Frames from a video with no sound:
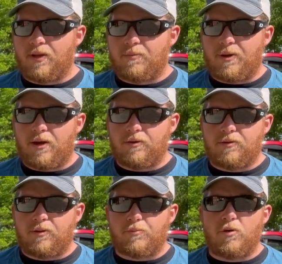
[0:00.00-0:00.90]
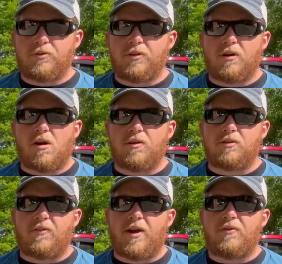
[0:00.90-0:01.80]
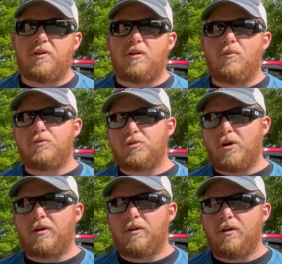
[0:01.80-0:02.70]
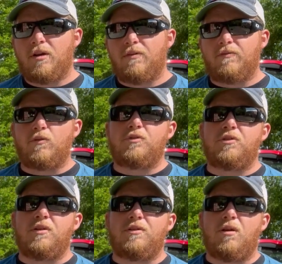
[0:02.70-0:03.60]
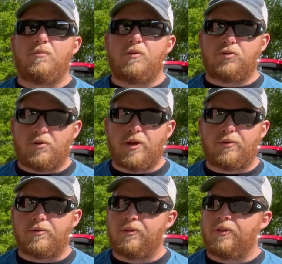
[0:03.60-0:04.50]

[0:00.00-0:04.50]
about the pros and cons of having a dump truck versus a dump trailer.